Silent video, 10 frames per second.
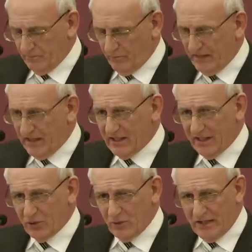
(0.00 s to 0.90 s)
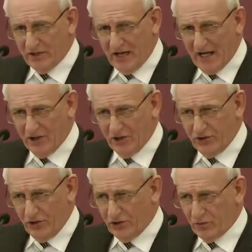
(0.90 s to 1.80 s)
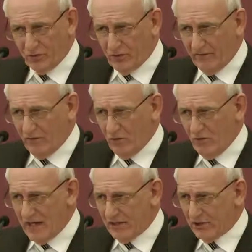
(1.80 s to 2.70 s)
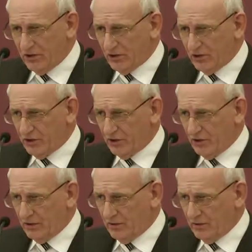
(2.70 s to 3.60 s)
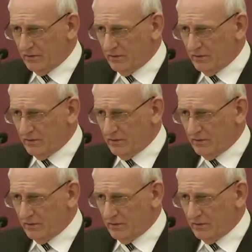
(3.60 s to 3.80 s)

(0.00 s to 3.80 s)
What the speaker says: Many things we try to judge which we have no right to judge at all.